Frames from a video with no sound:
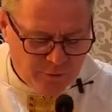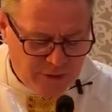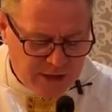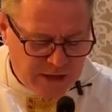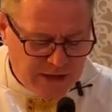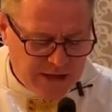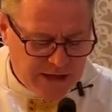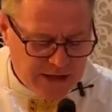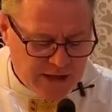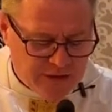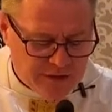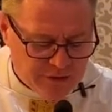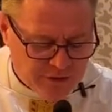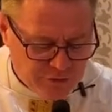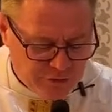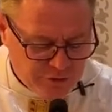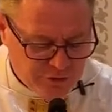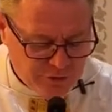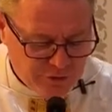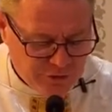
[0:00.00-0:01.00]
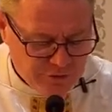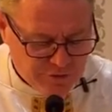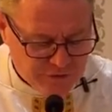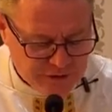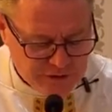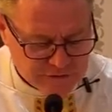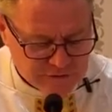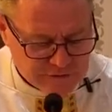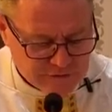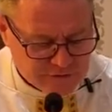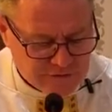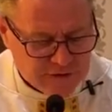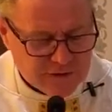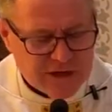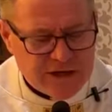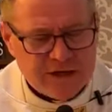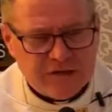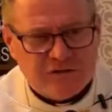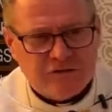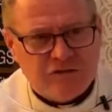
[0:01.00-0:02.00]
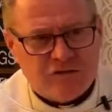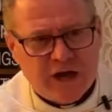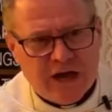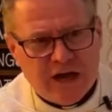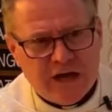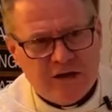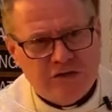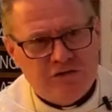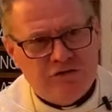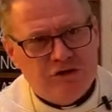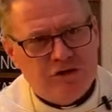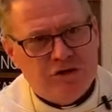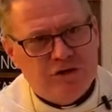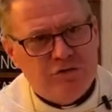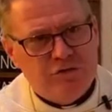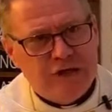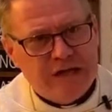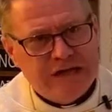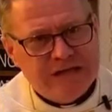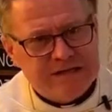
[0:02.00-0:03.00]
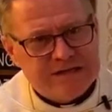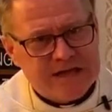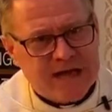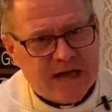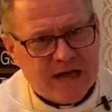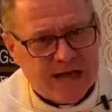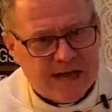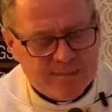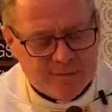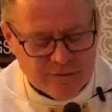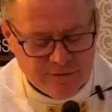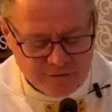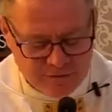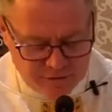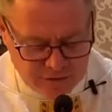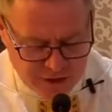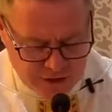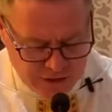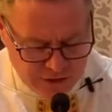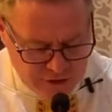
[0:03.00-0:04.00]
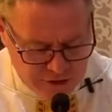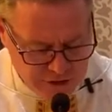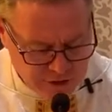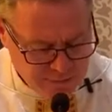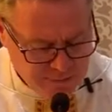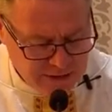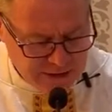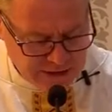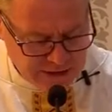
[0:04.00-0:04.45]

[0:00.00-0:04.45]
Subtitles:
we get through this very strange and unique time of human